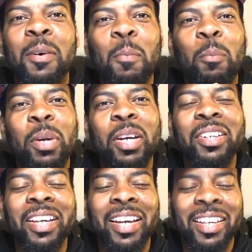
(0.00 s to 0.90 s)
Beer
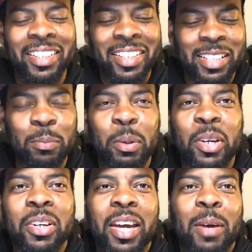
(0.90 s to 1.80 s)
gang, yes,
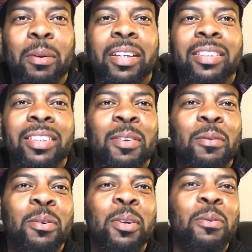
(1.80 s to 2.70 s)
beer gang is in
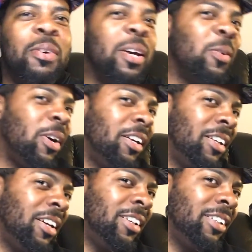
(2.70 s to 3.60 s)
full effect right
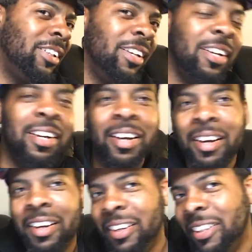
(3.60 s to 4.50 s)
now.
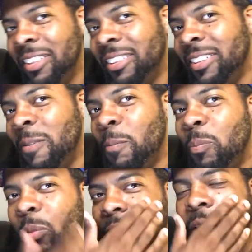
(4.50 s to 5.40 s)
I
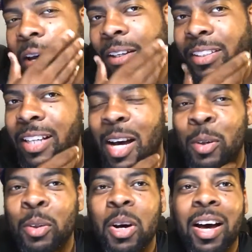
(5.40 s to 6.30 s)

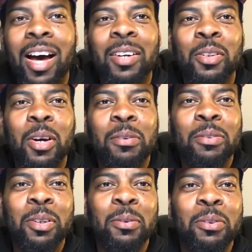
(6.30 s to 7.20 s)
don't know. I
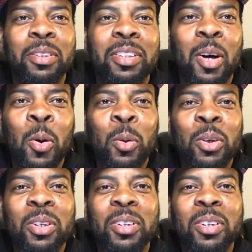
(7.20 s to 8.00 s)
feel a little older.